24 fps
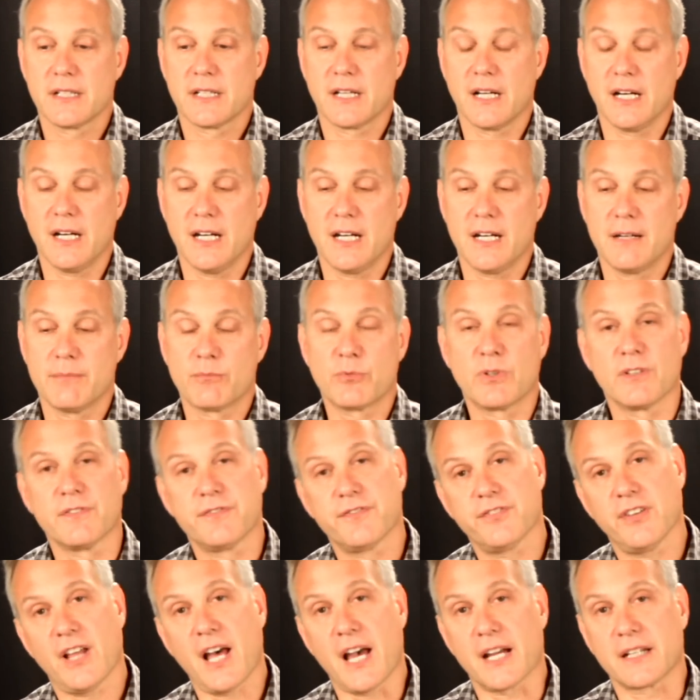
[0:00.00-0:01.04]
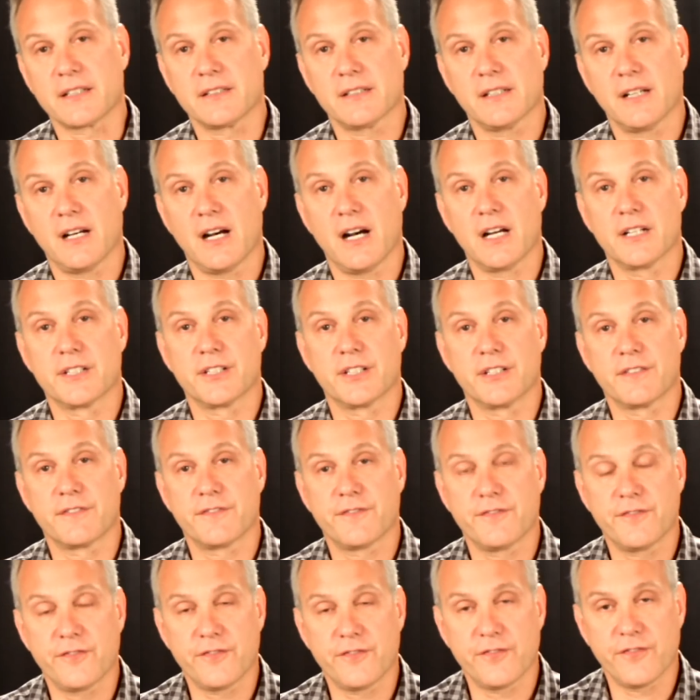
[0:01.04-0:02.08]
um, reflect on your
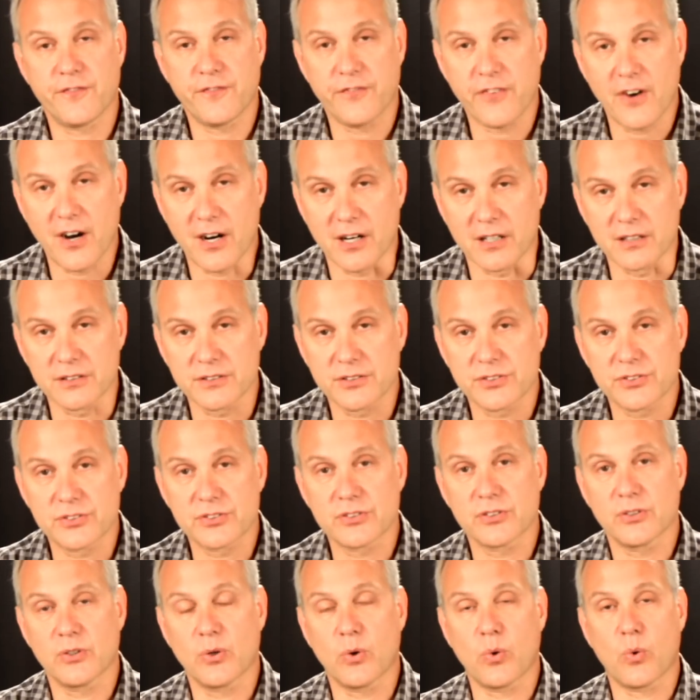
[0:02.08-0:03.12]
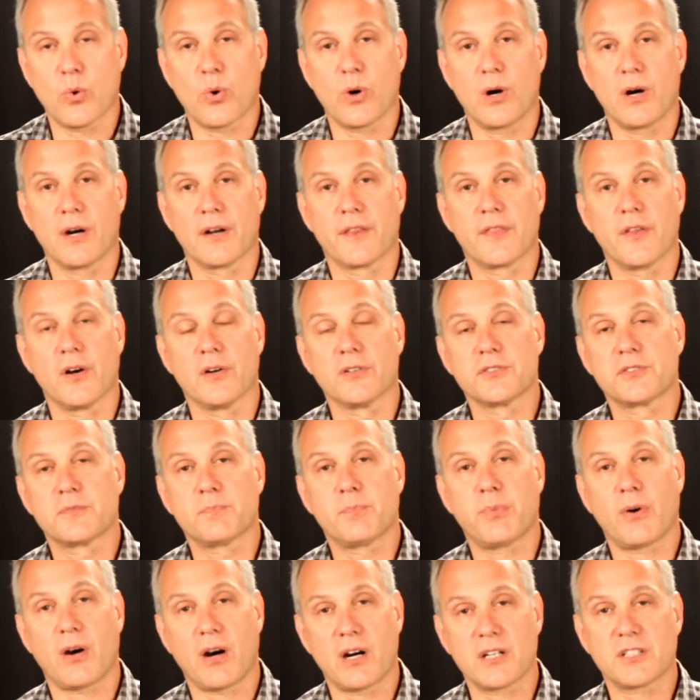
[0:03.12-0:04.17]
faults or those
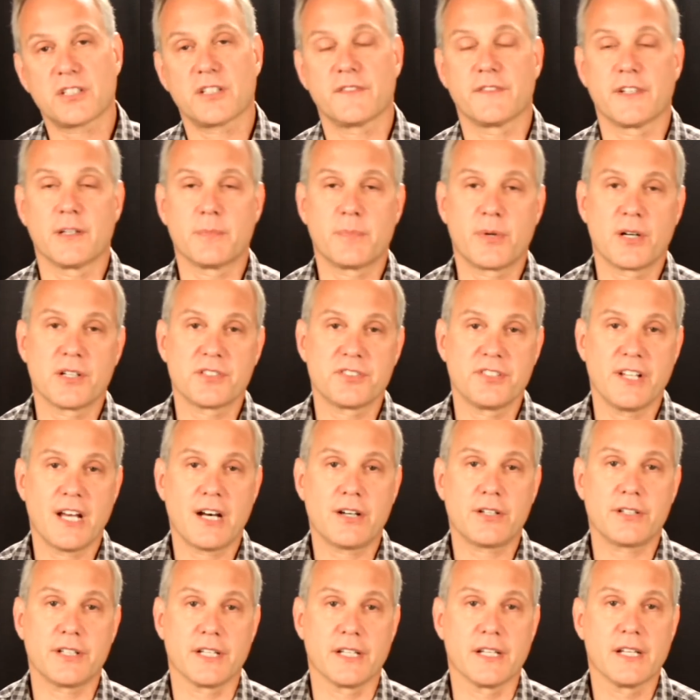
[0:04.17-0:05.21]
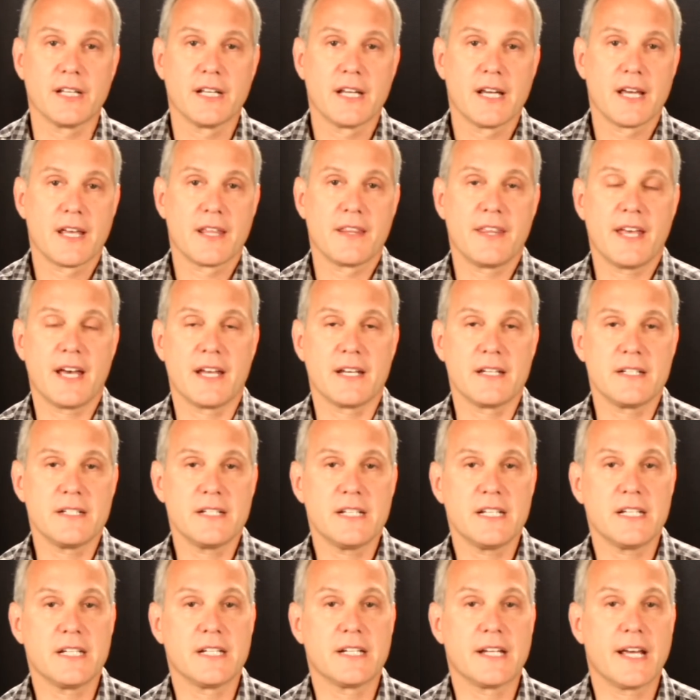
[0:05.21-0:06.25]
parts of your personality that
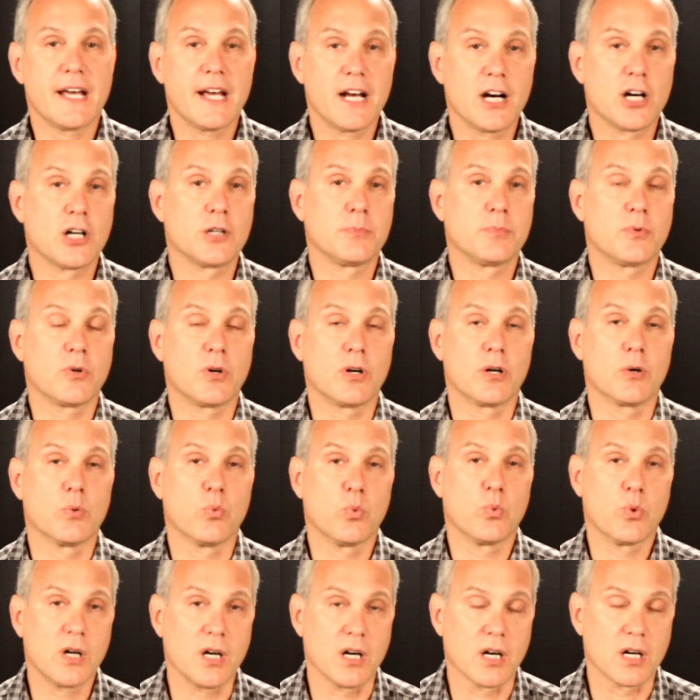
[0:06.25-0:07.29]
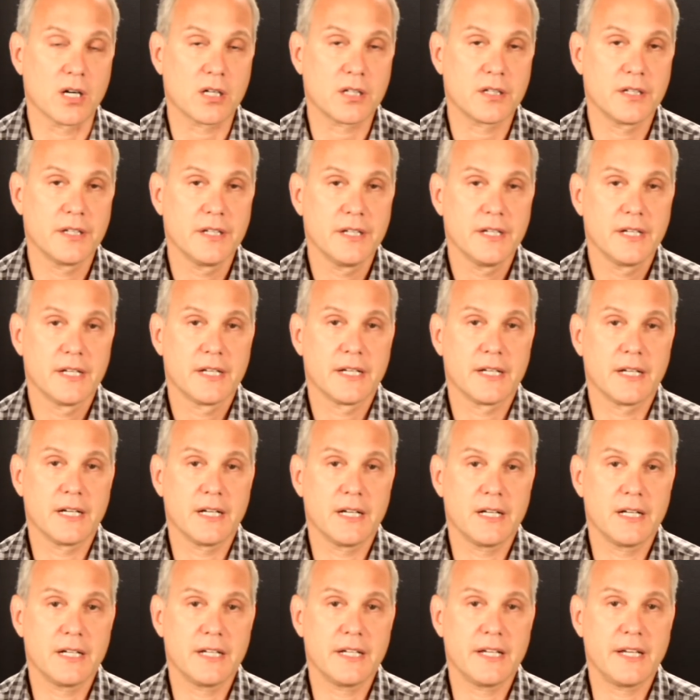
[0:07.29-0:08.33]
need help or work,
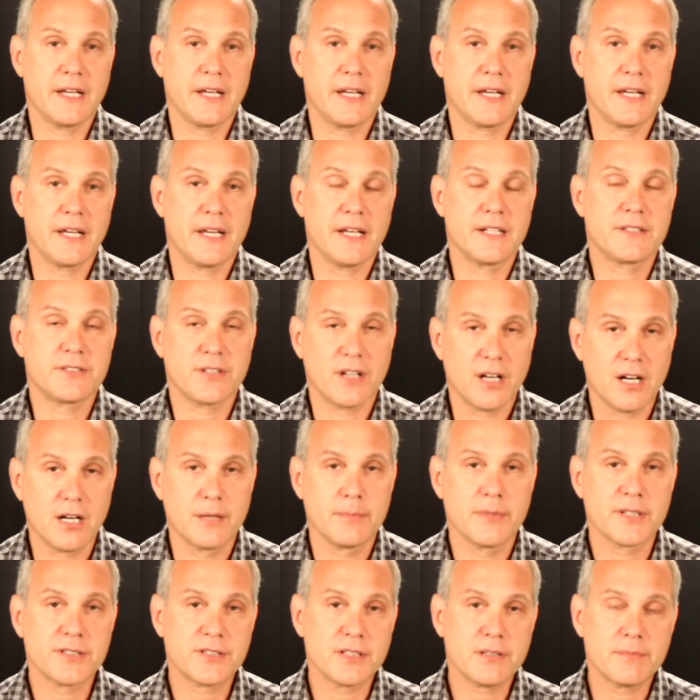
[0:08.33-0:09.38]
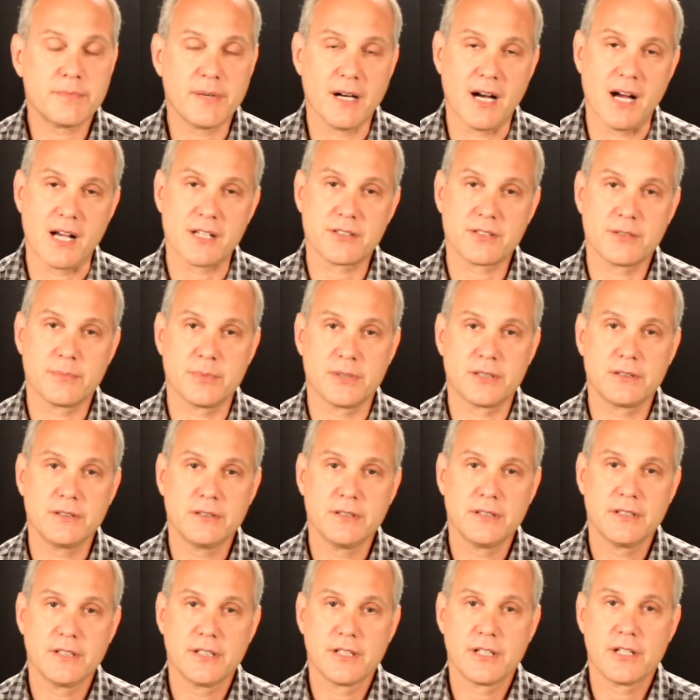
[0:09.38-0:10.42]
it's almost impossible
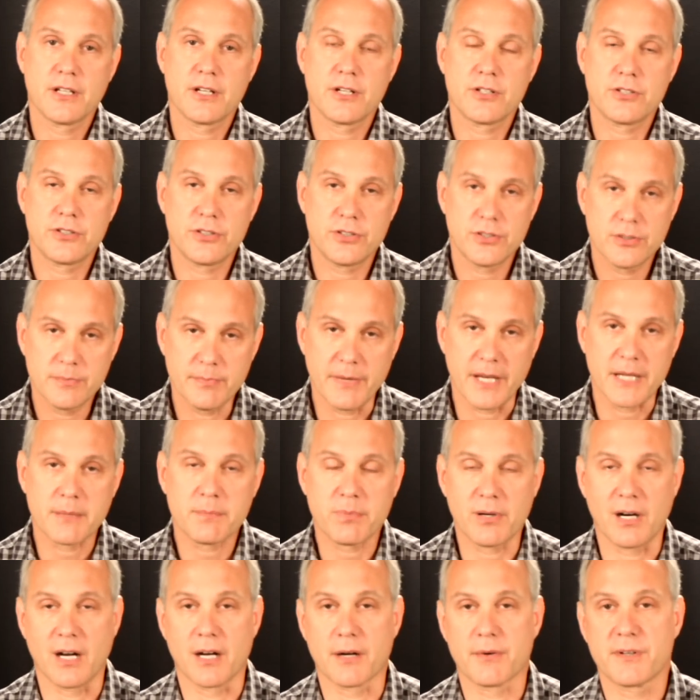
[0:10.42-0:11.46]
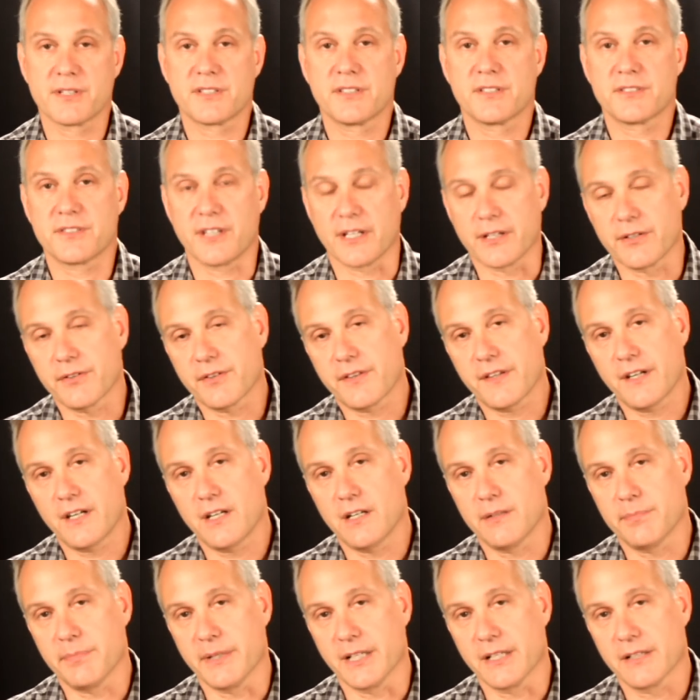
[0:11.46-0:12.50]
to make progress in
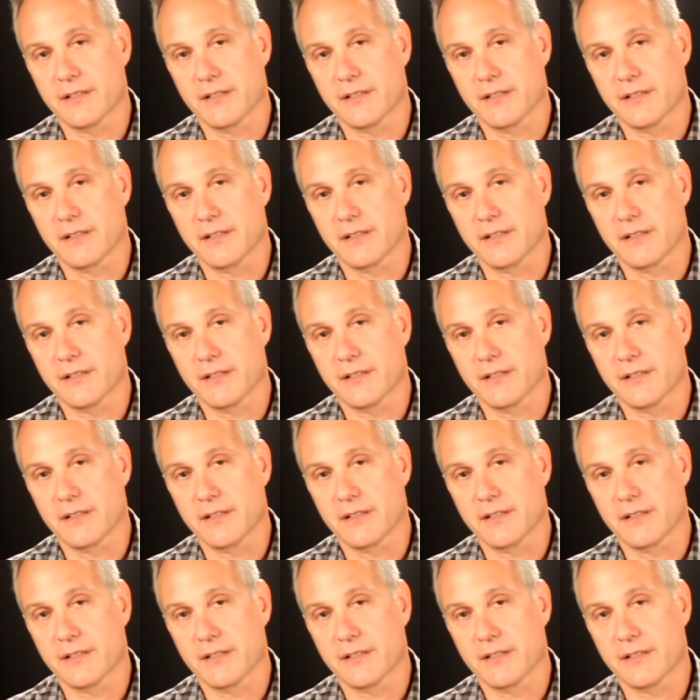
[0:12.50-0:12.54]
psychotherapy.